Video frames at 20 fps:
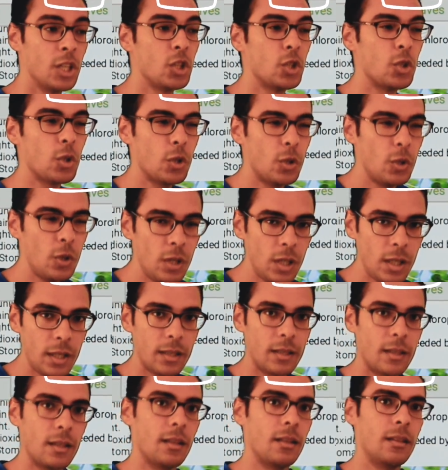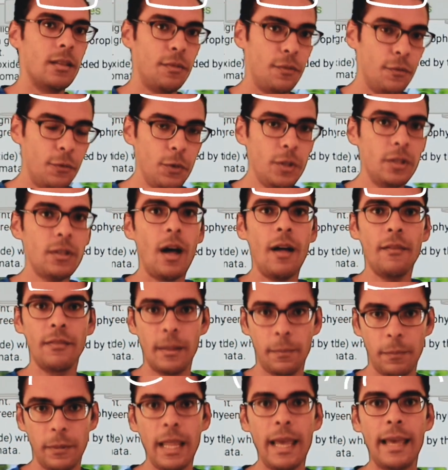to cook the food of
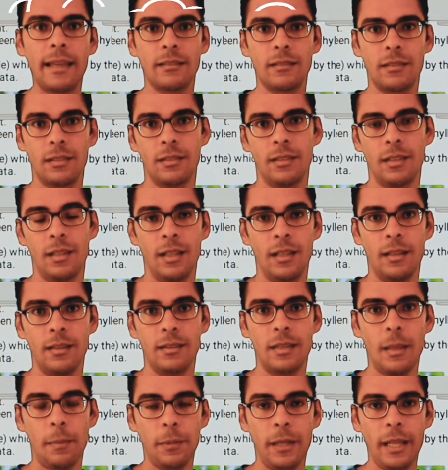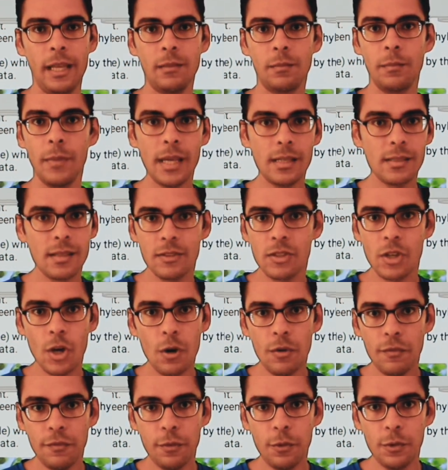the plant. The plant makes its
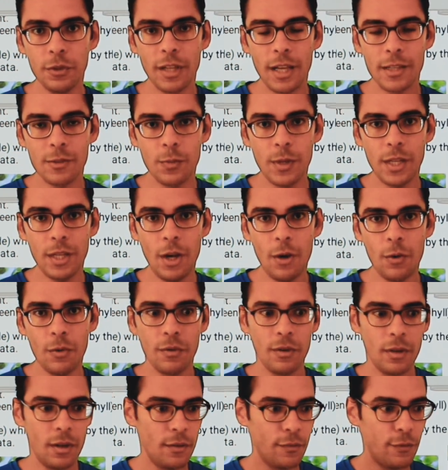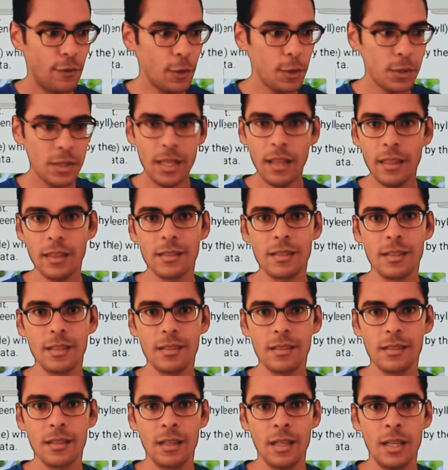own food, as we know,
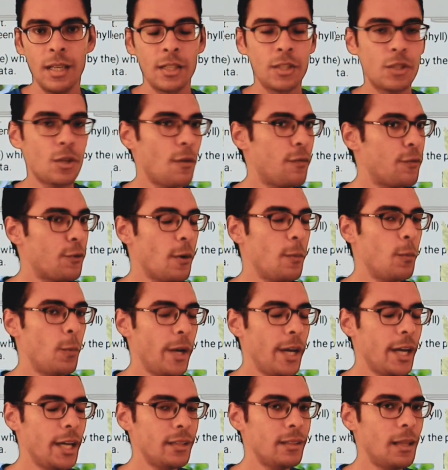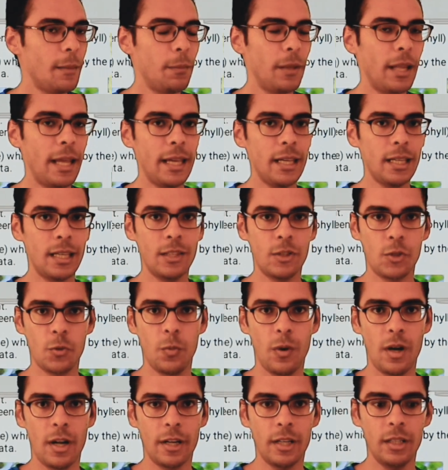photosynthesis. So from where the plant gets
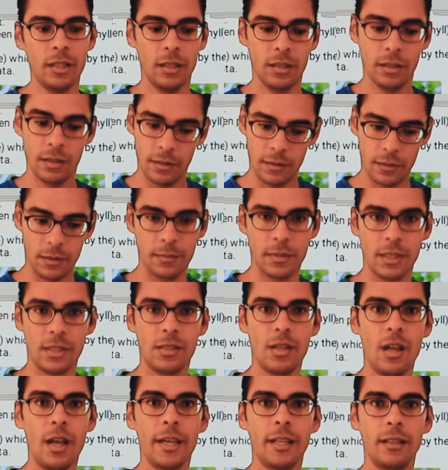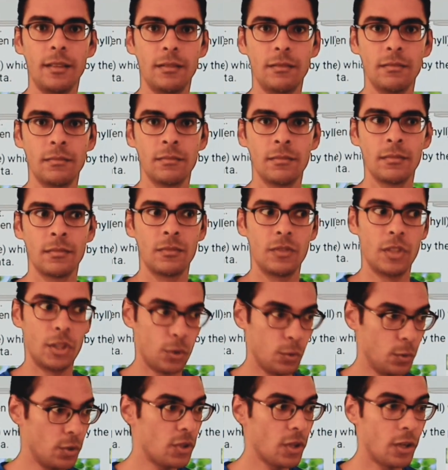water? From the soil. The
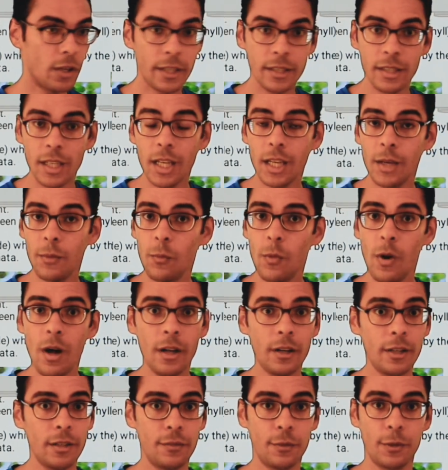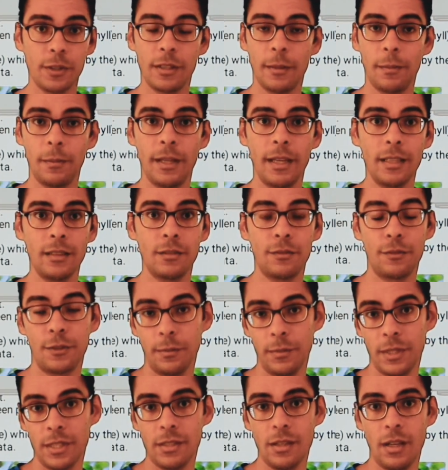roots are taking water for the plant
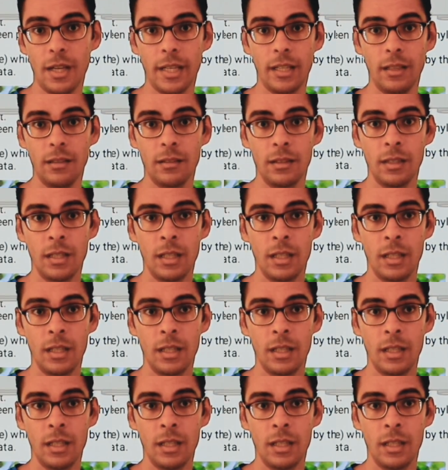from the soil.